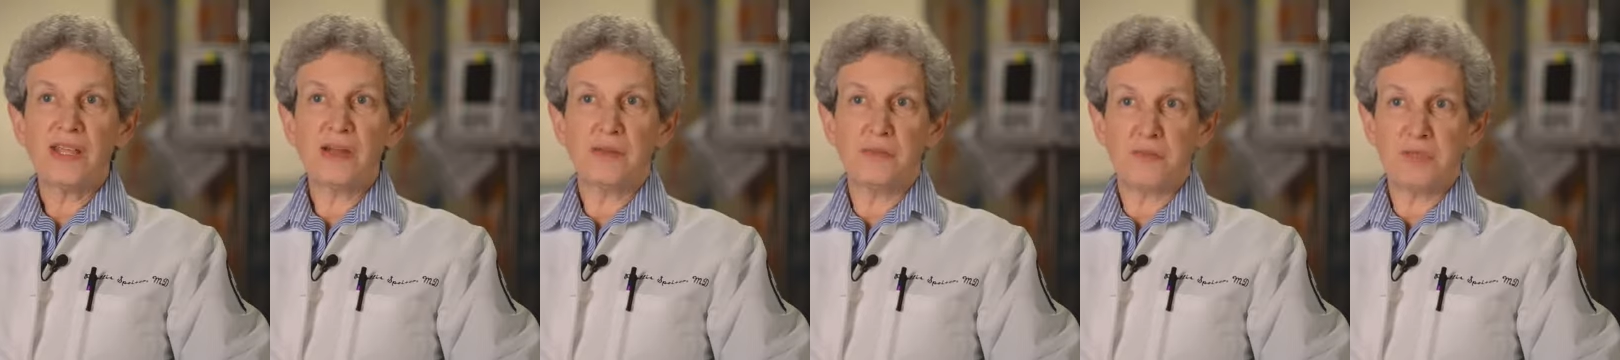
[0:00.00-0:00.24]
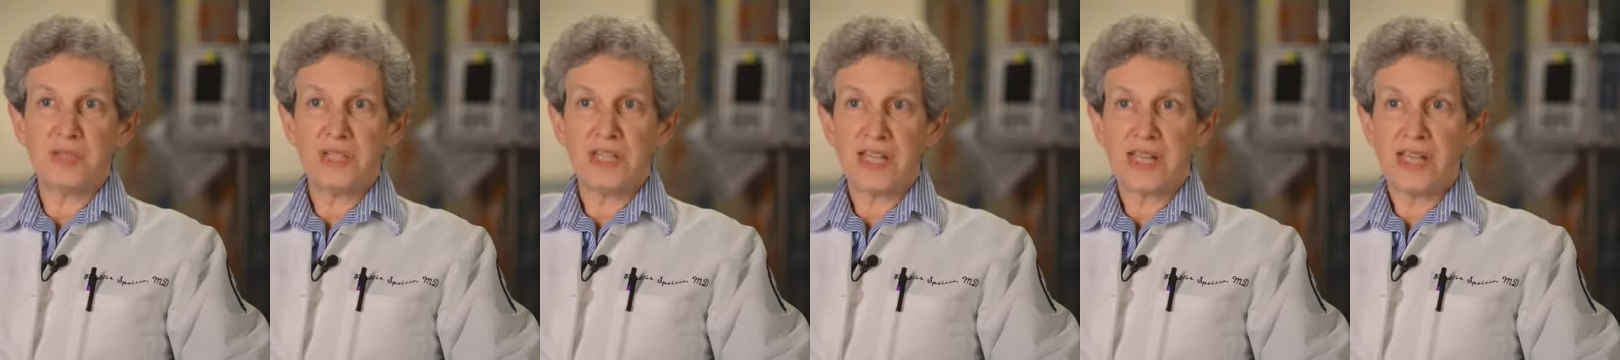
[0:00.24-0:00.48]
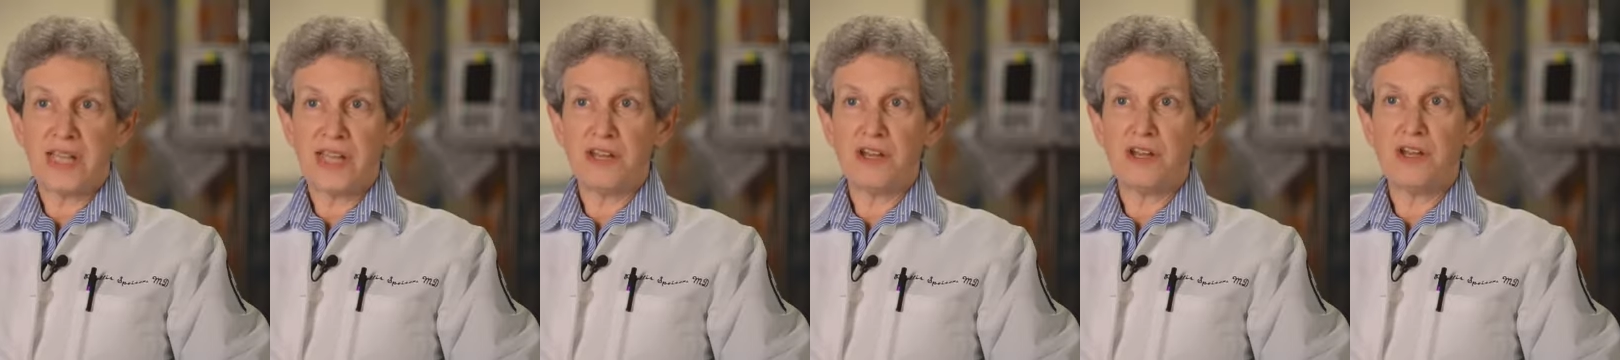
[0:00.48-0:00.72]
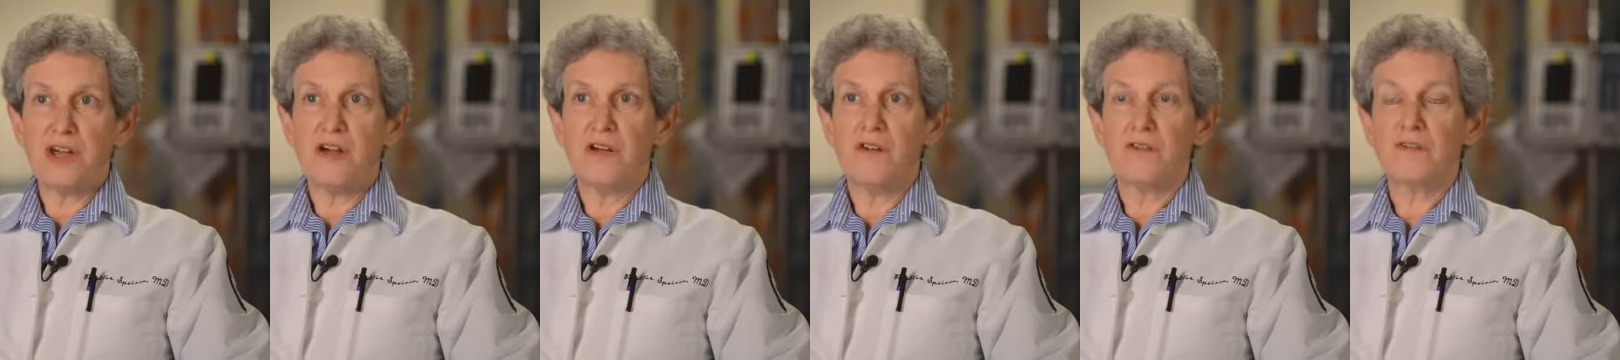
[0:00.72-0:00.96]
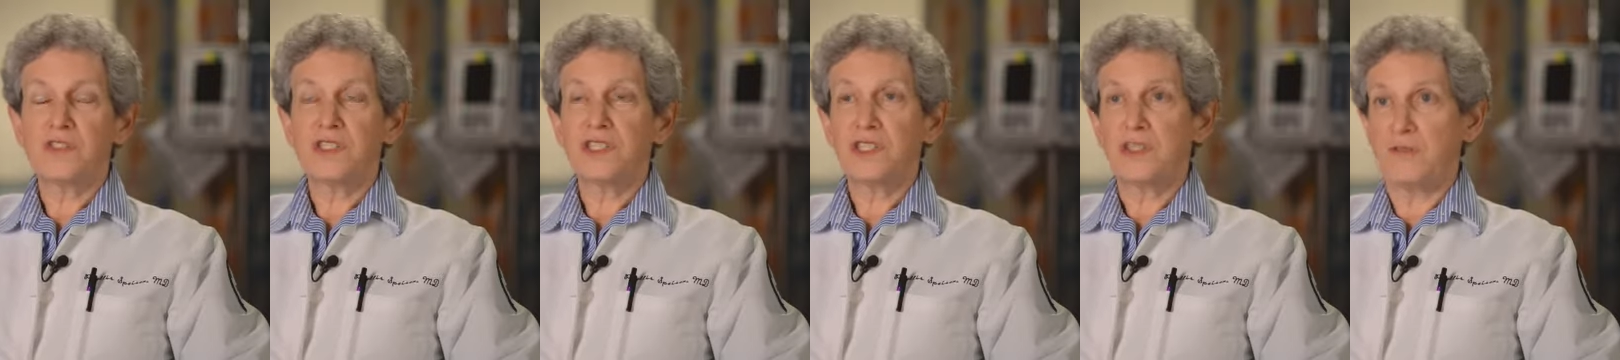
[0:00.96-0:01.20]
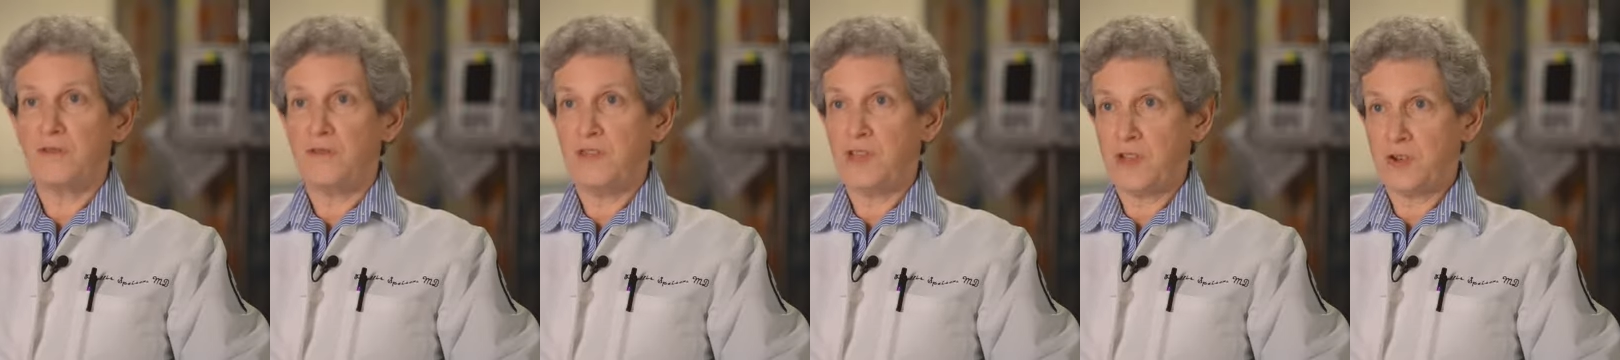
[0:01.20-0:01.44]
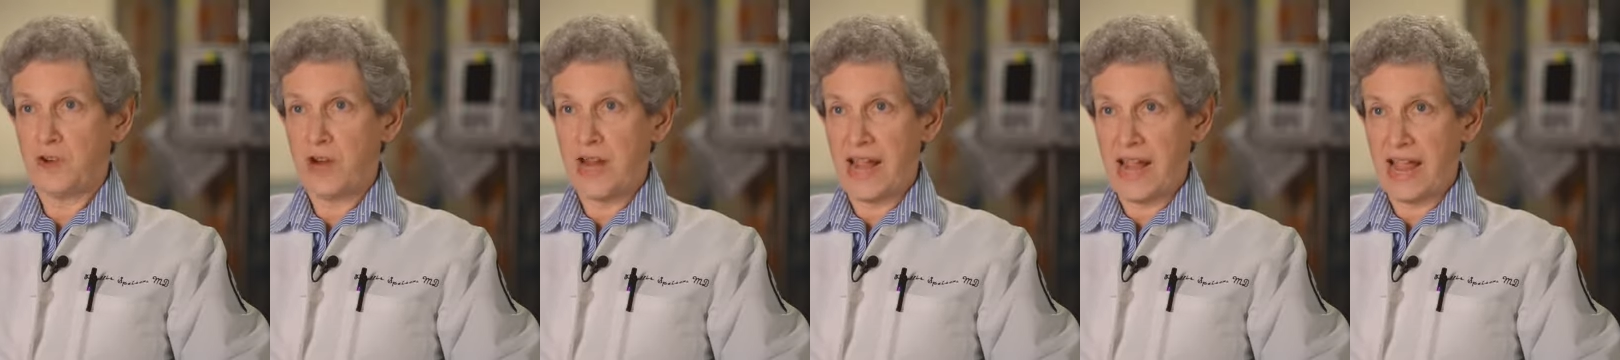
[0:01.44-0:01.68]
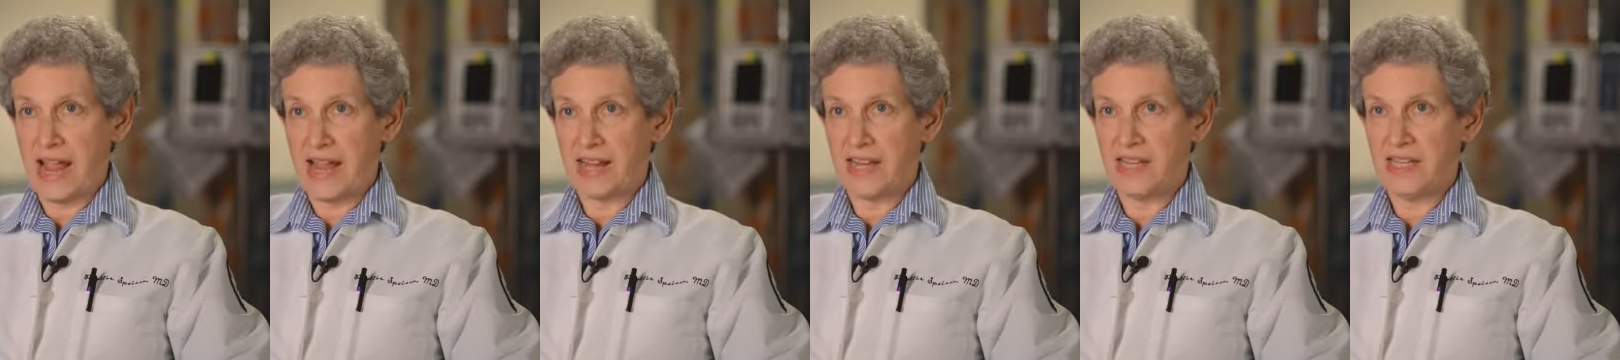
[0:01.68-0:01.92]
complain of severe
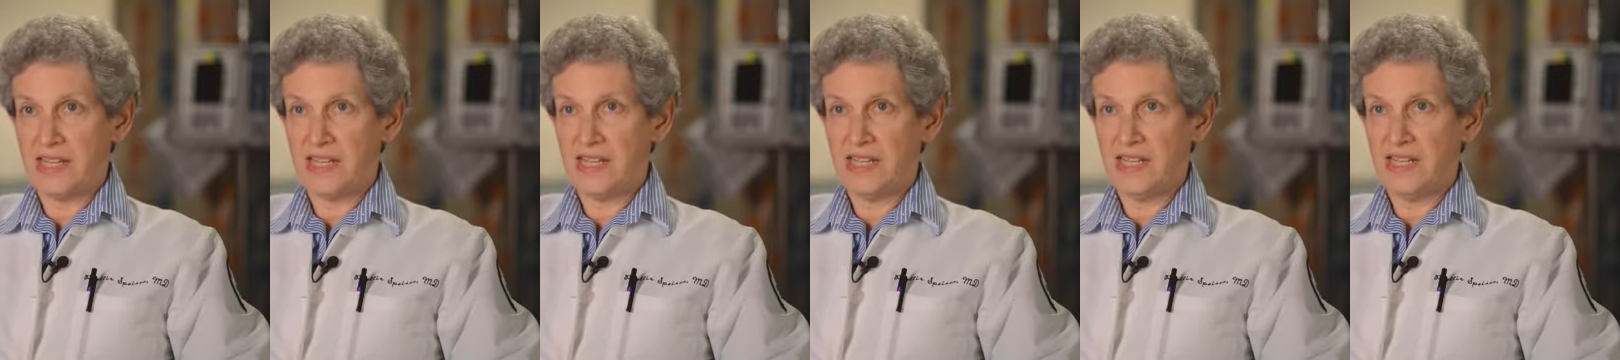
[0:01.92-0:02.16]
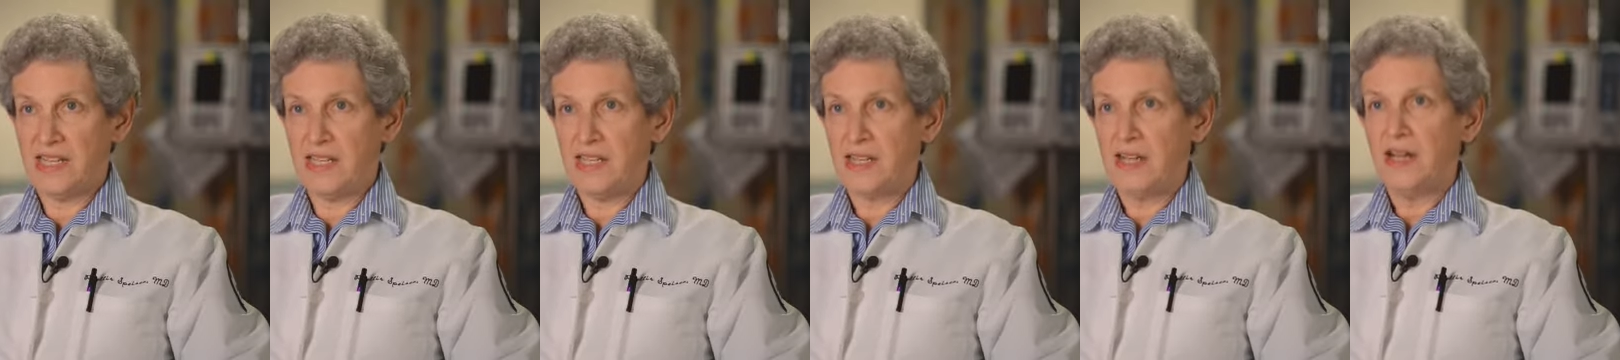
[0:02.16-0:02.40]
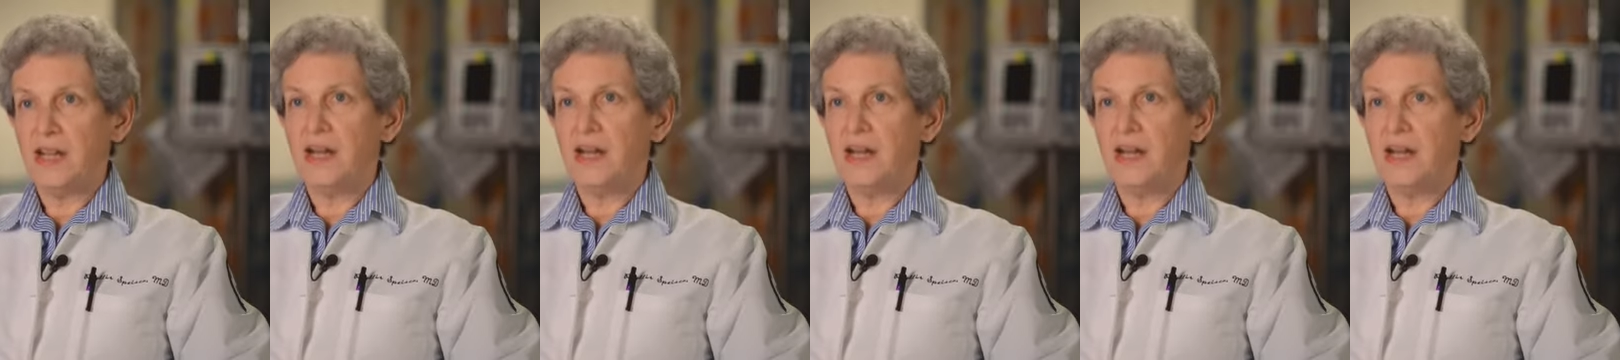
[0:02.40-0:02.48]
acne.